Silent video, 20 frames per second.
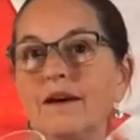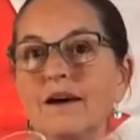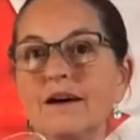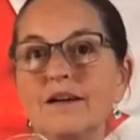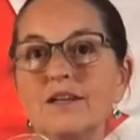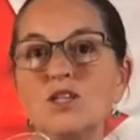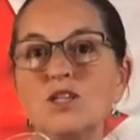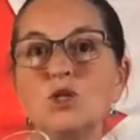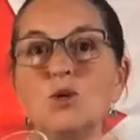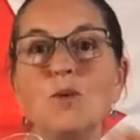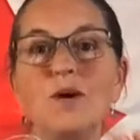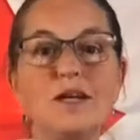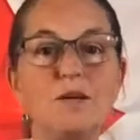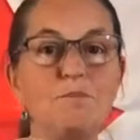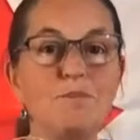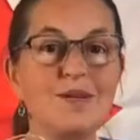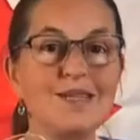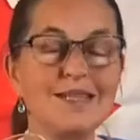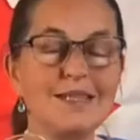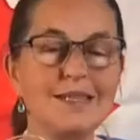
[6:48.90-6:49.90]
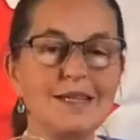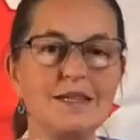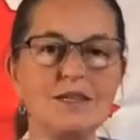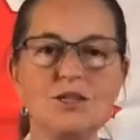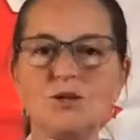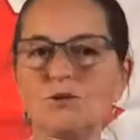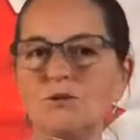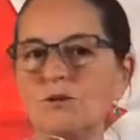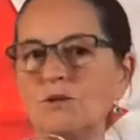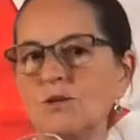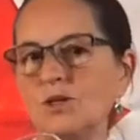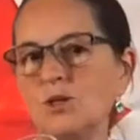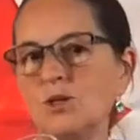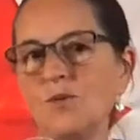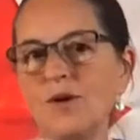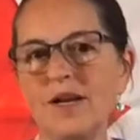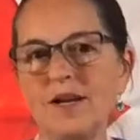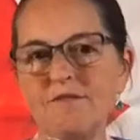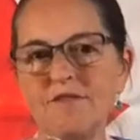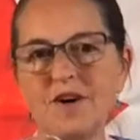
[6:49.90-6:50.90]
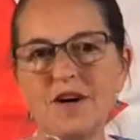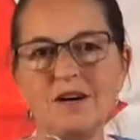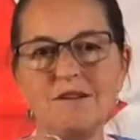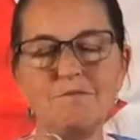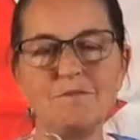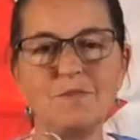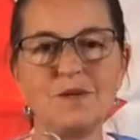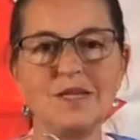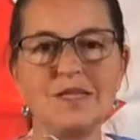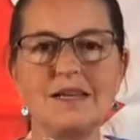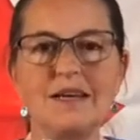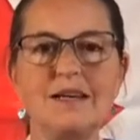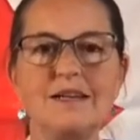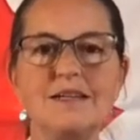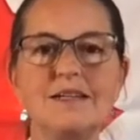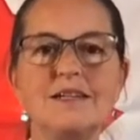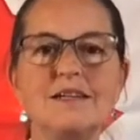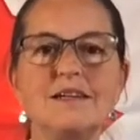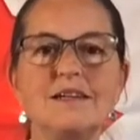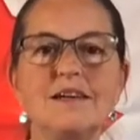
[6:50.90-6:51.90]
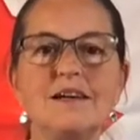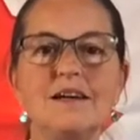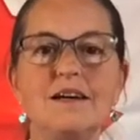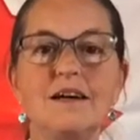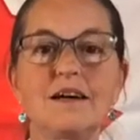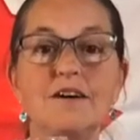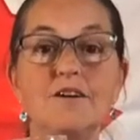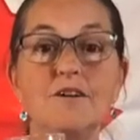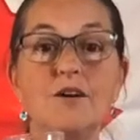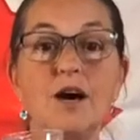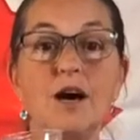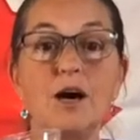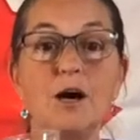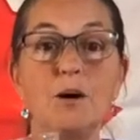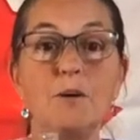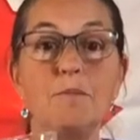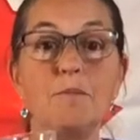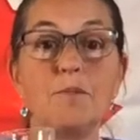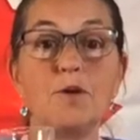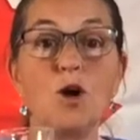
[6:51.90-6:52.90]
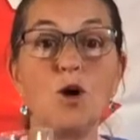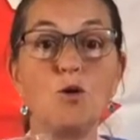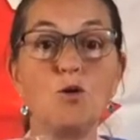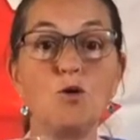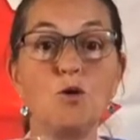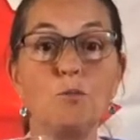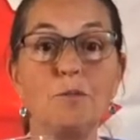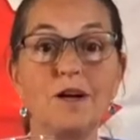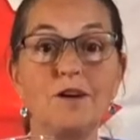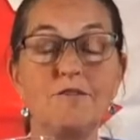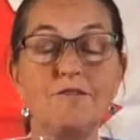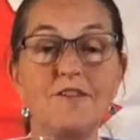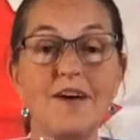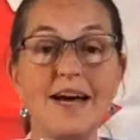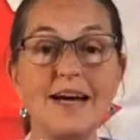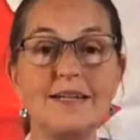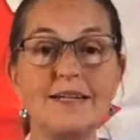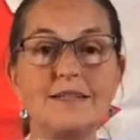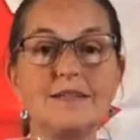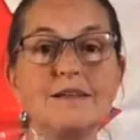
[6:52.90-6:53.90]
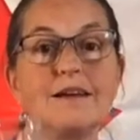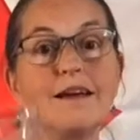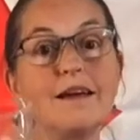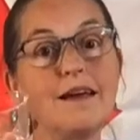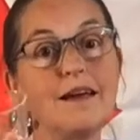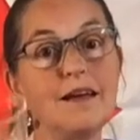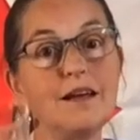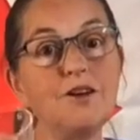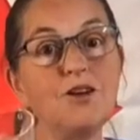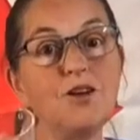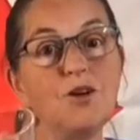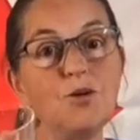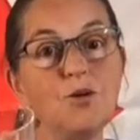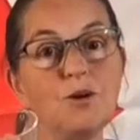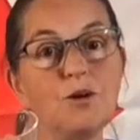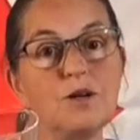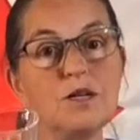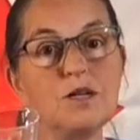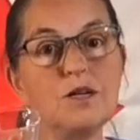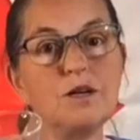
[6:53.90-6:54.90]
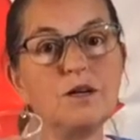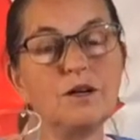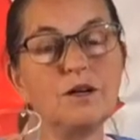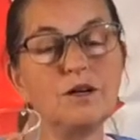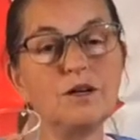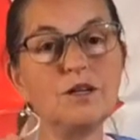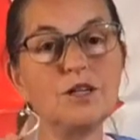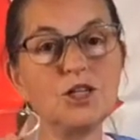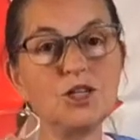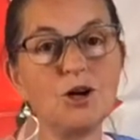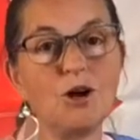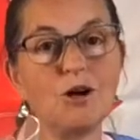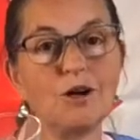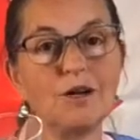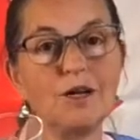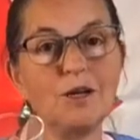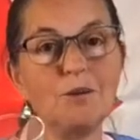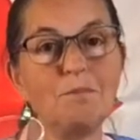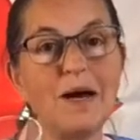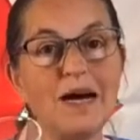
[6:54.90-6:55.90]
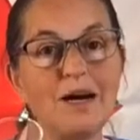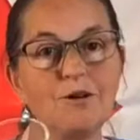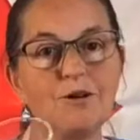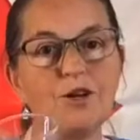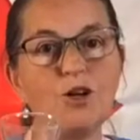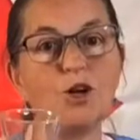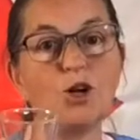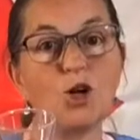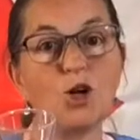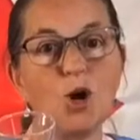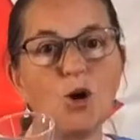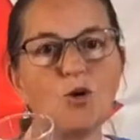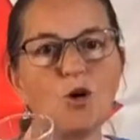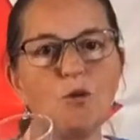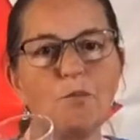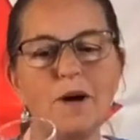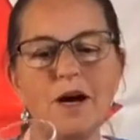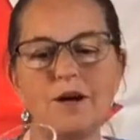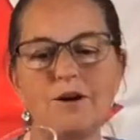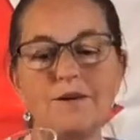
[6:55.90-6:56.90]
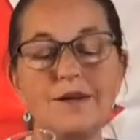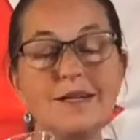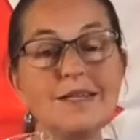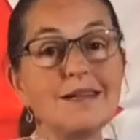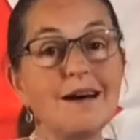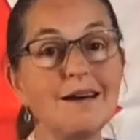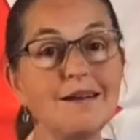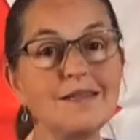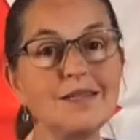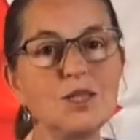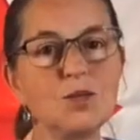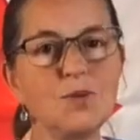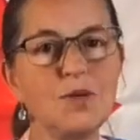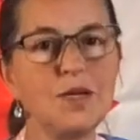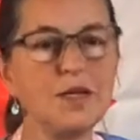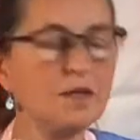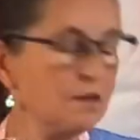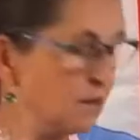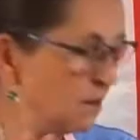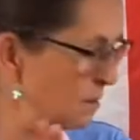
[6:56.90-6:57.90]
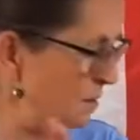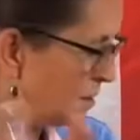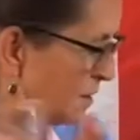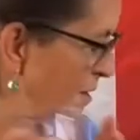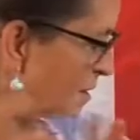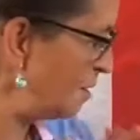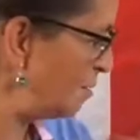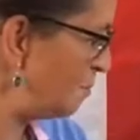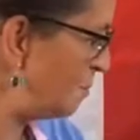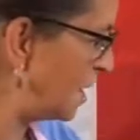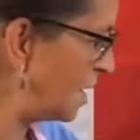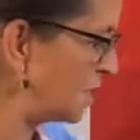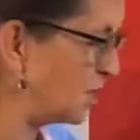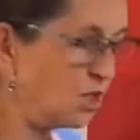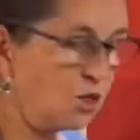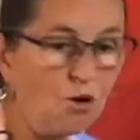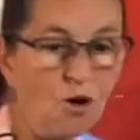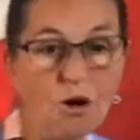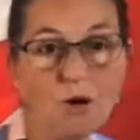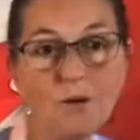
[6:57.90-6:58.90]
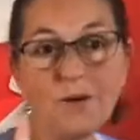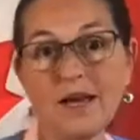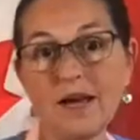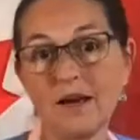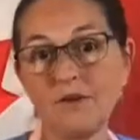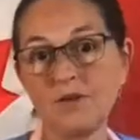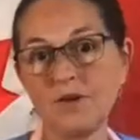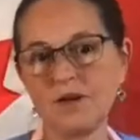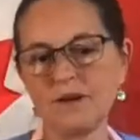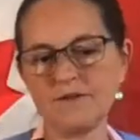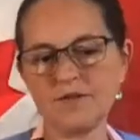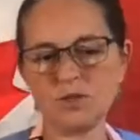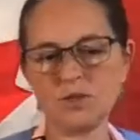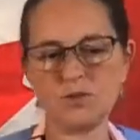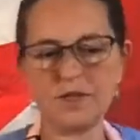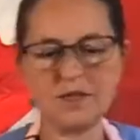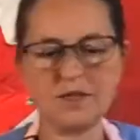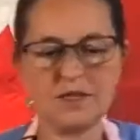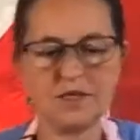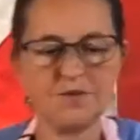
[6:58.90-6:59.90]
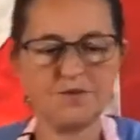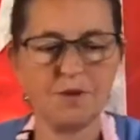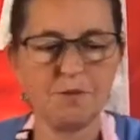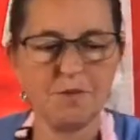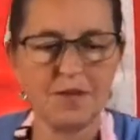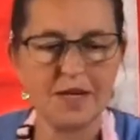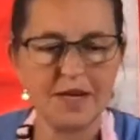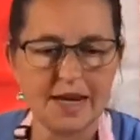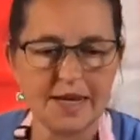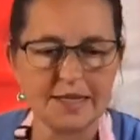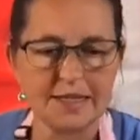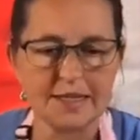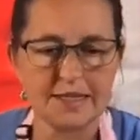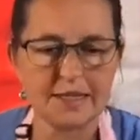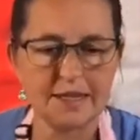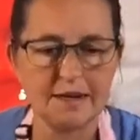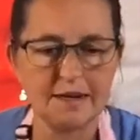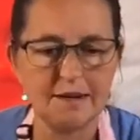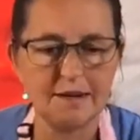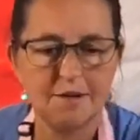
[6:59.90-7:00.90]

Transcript: 20% or 25% cocoa butter fat in your chocolate powder, your cocoa powder. It's unsweetened because you already have enough sweetness from the dates there.